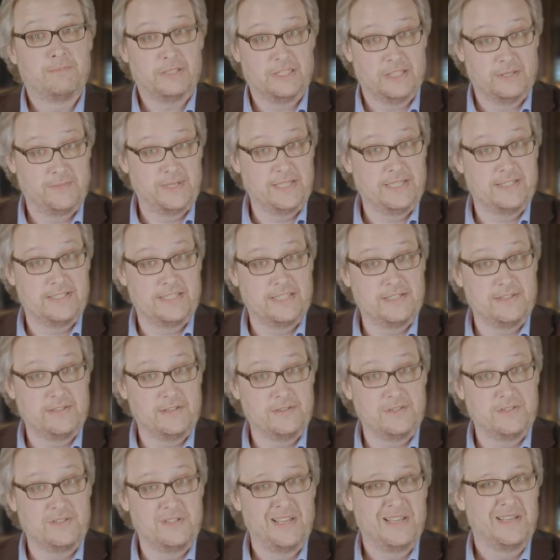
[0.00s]
plumbing
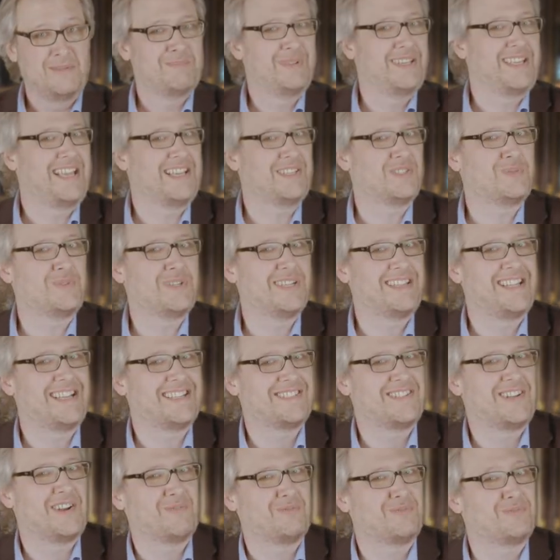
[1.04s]
skills, but guess what?
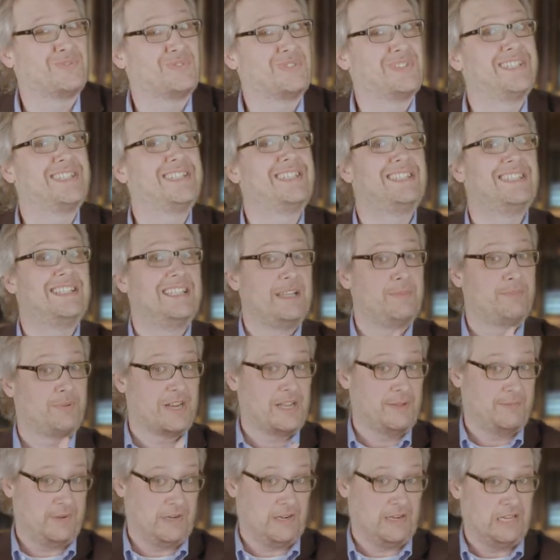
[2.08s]
That's not really
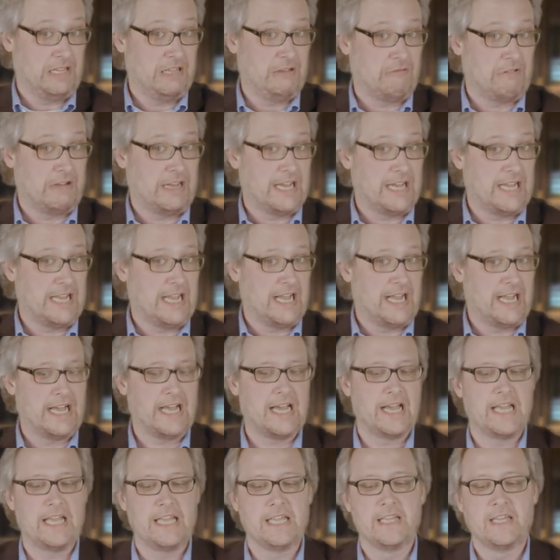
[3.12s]
primarily why
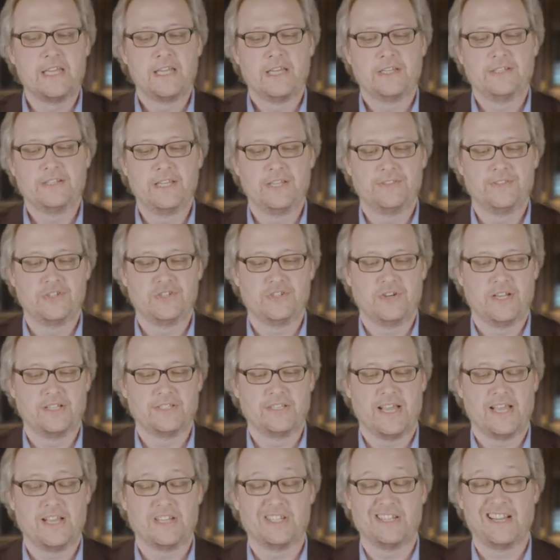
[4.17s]
I did the
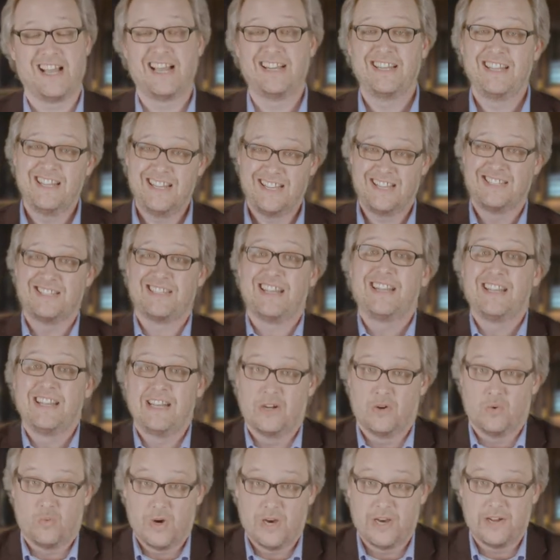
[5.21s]
transaction. I did it because I
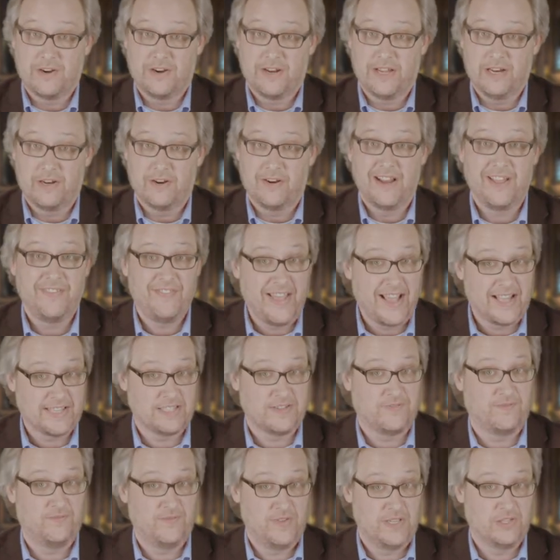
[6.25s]
needed a water heater, and that's
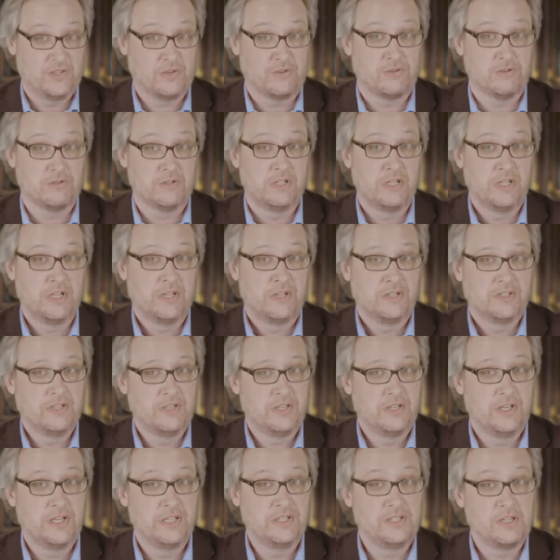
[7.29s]
a physical
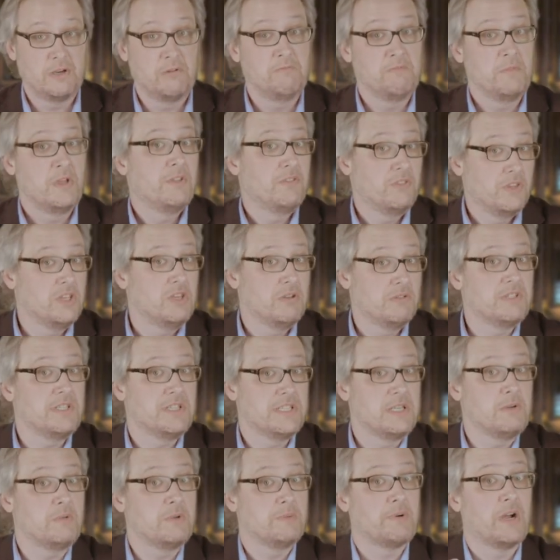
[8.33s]
good. So the
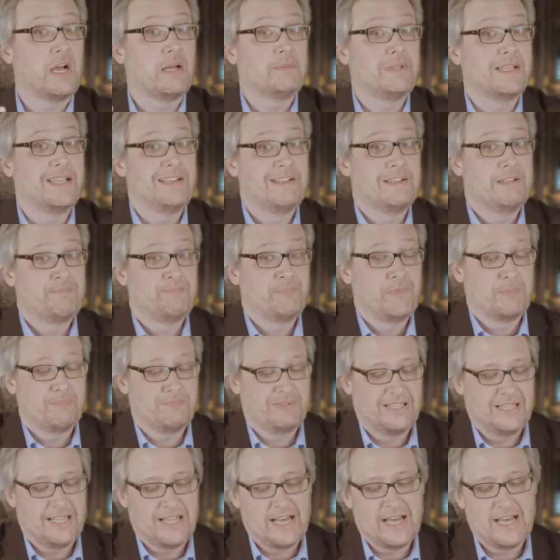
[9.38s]
UCC would probably
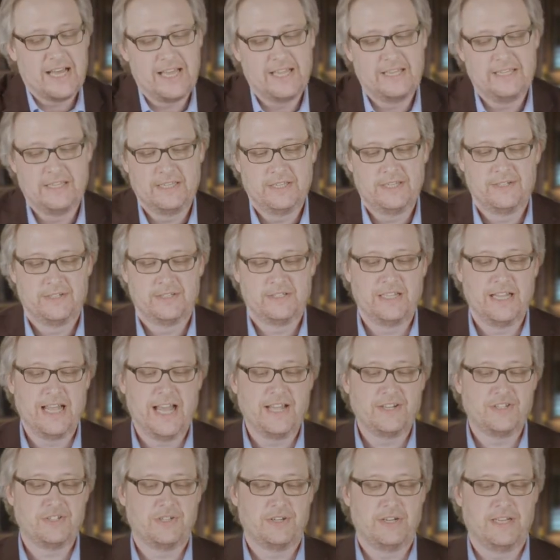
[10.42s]
apply to
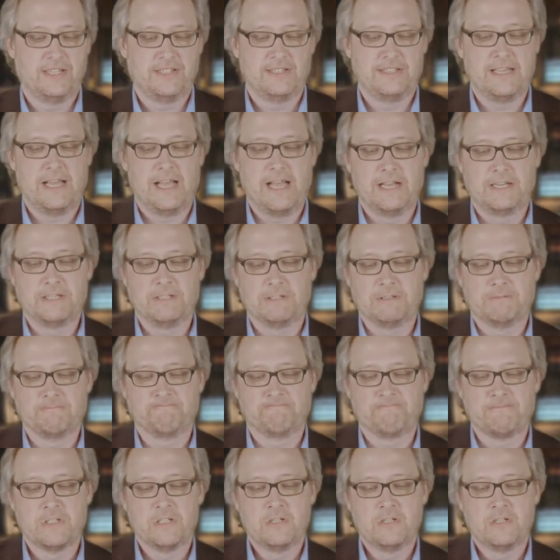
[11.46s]
that transaction.